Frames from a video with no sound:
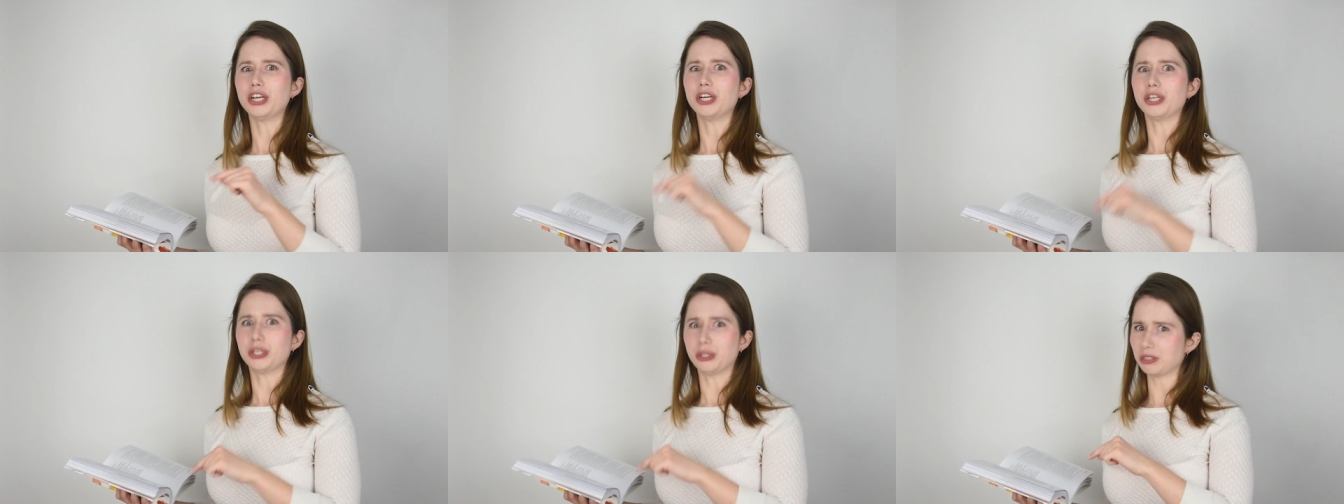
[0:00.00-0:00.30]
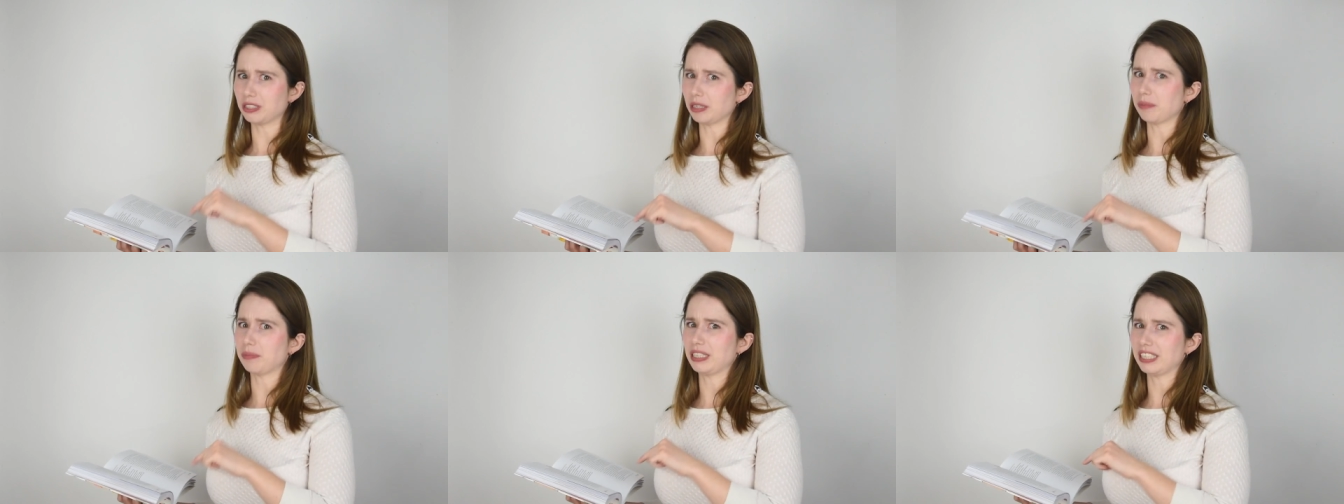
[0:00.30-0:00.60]

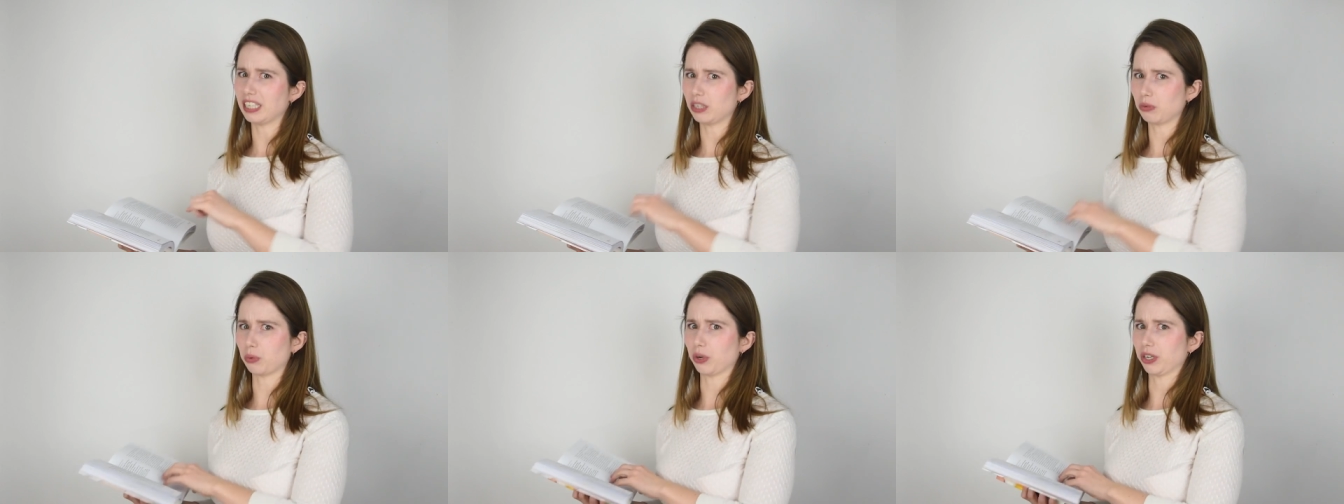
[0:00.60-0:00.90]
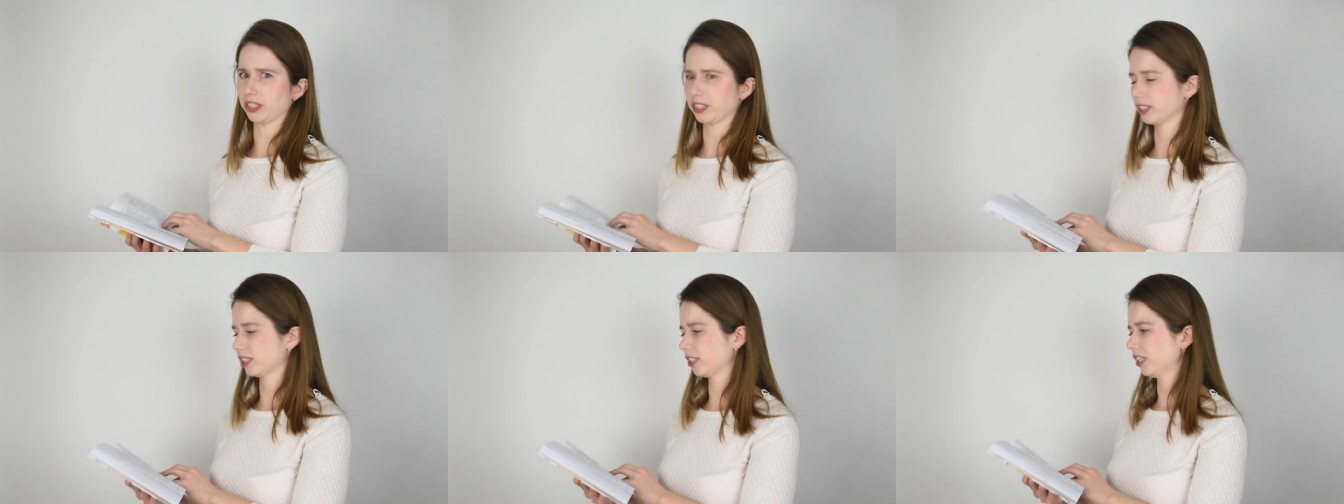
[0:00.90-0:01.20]
Use something that
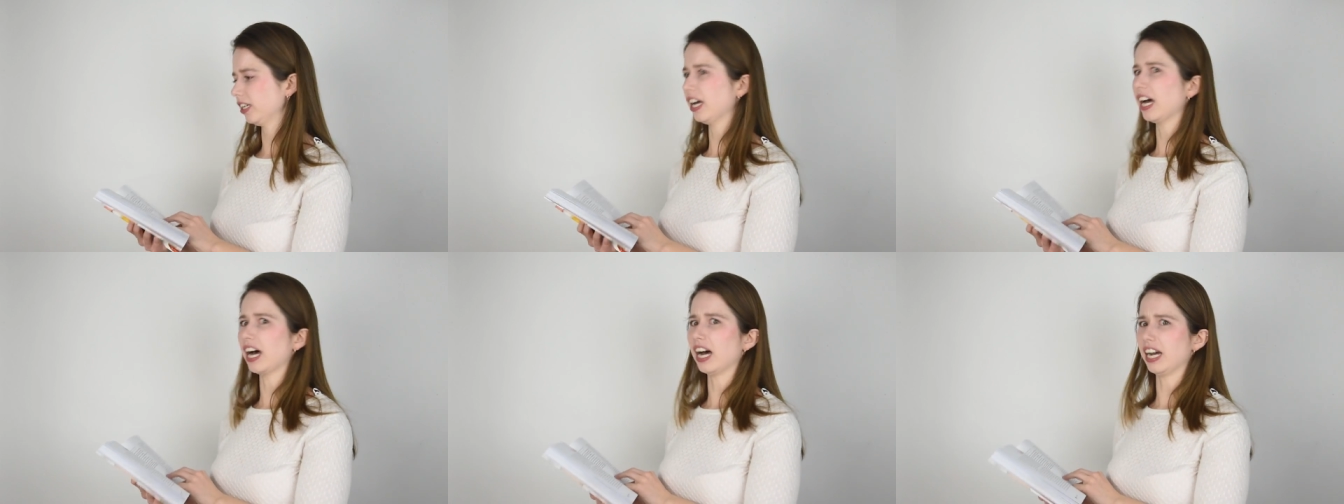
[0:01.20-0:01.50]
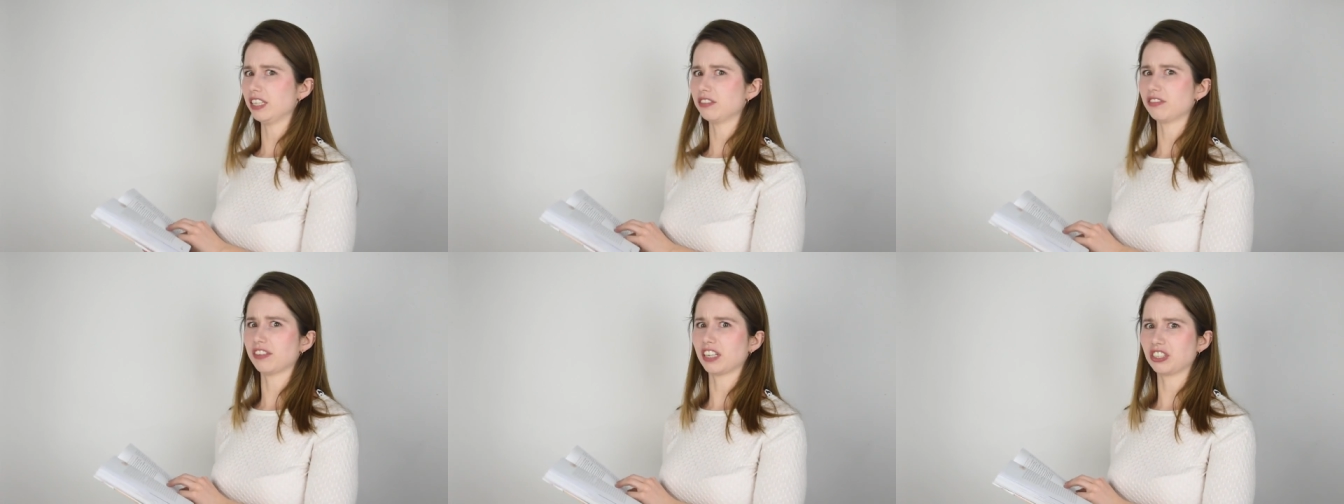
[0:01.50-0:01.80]
works. Eye
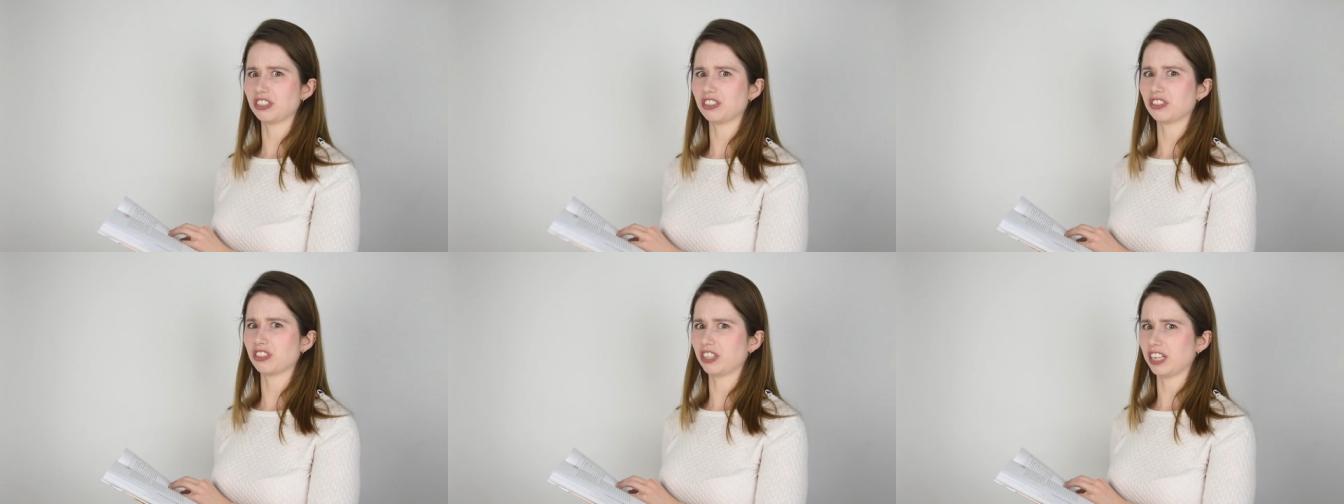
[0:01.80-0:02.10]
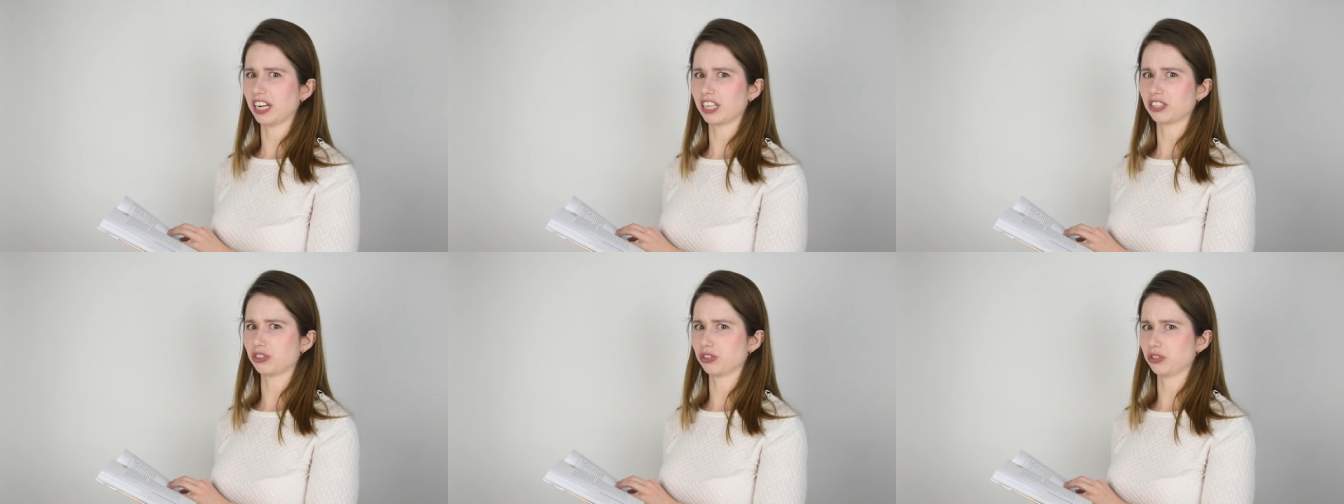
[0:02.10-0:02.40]
infections are
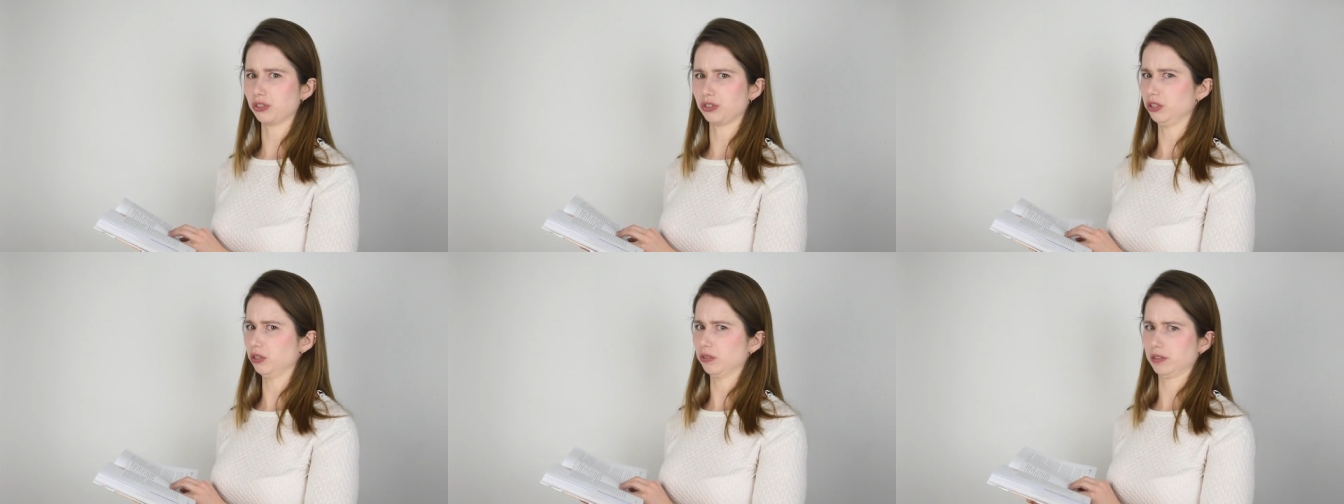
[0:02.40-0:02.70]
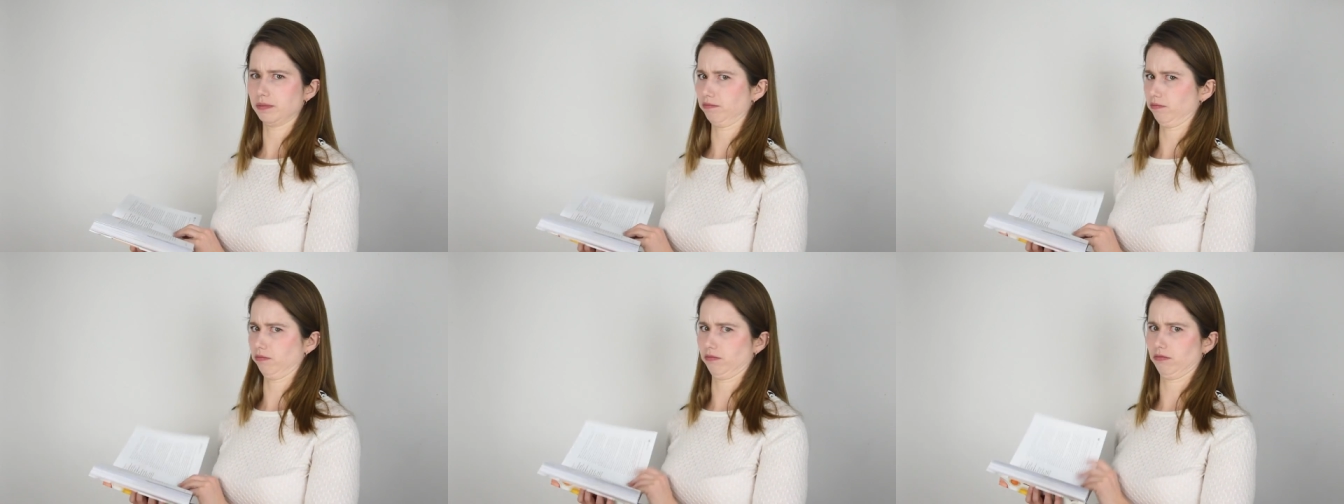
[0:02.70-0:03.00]
natural too.
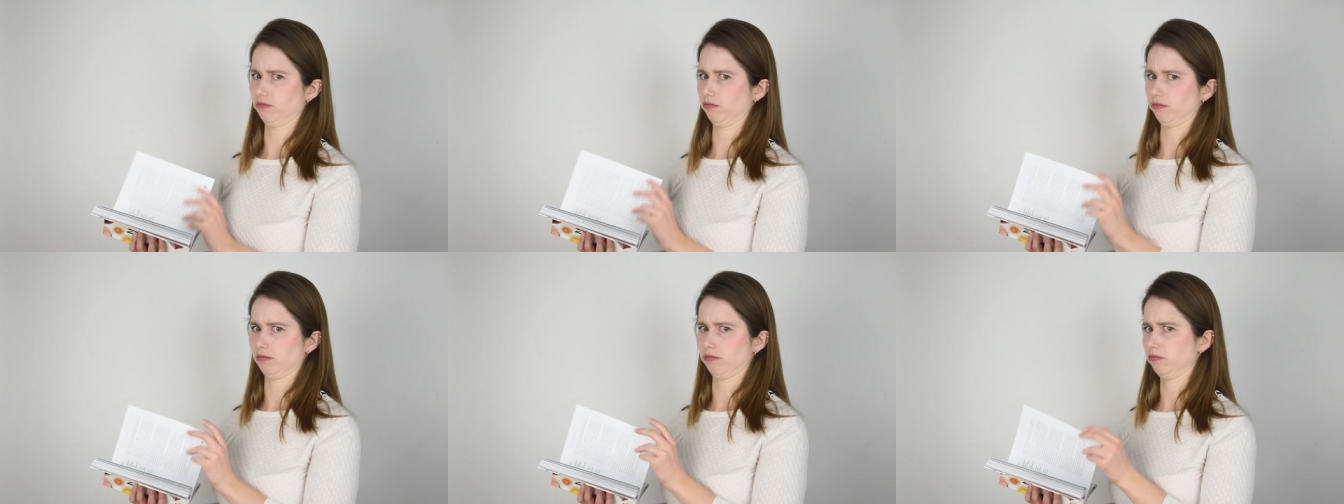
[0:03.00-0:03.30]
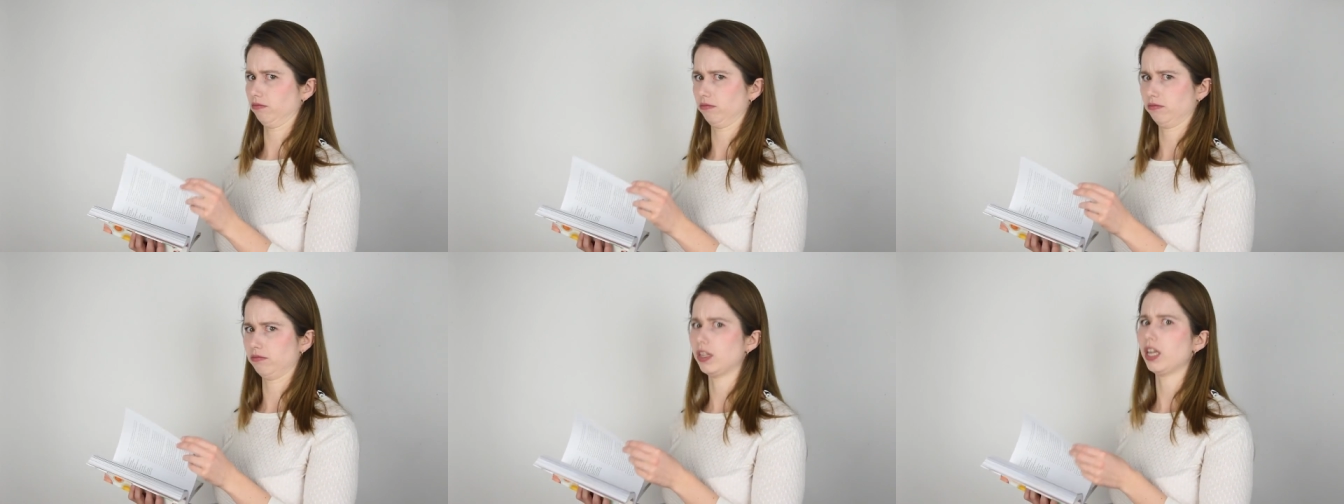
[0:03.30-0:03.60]

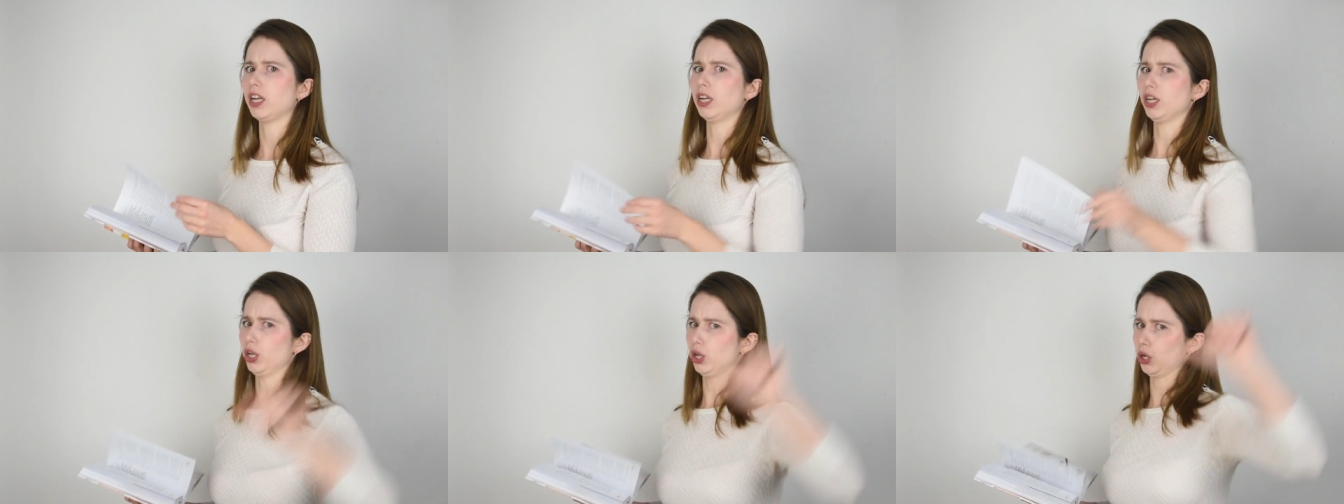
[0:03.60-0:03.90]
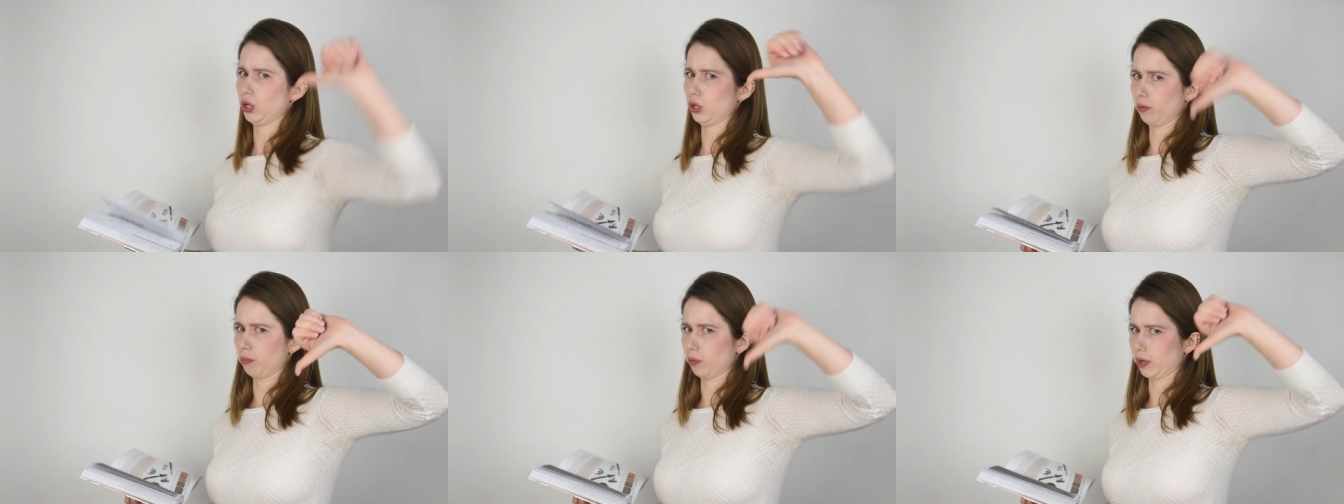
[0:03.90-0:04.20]

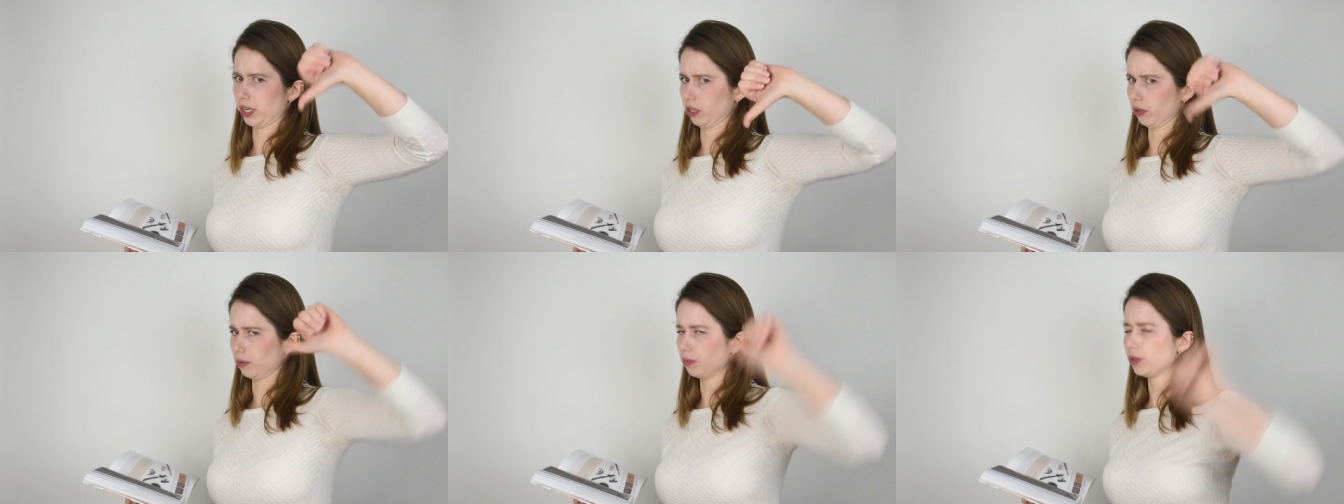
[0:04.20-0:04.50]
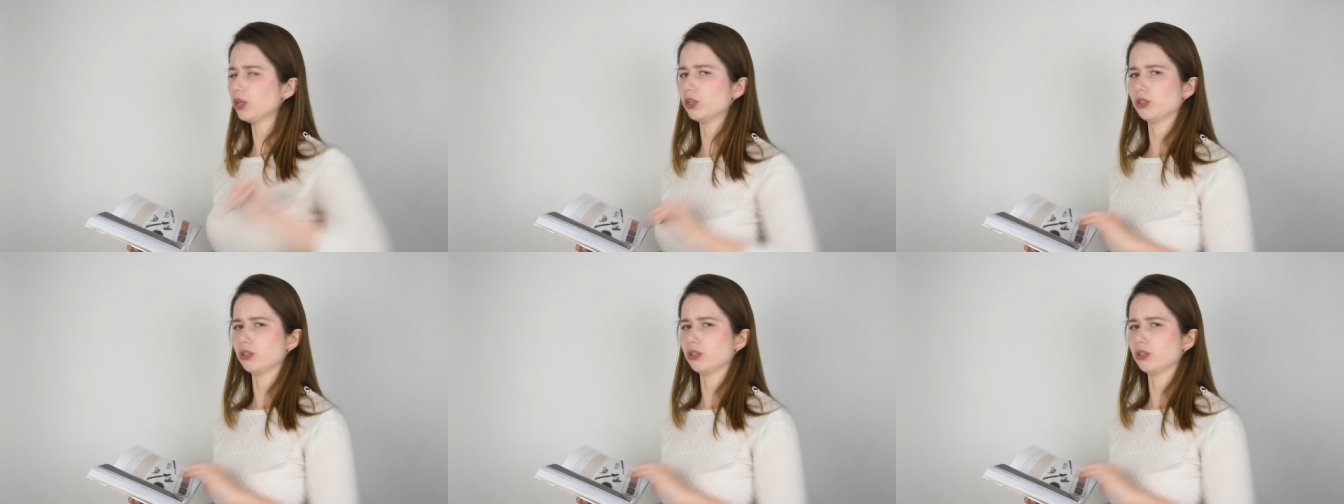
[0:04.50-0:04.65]
No bueno.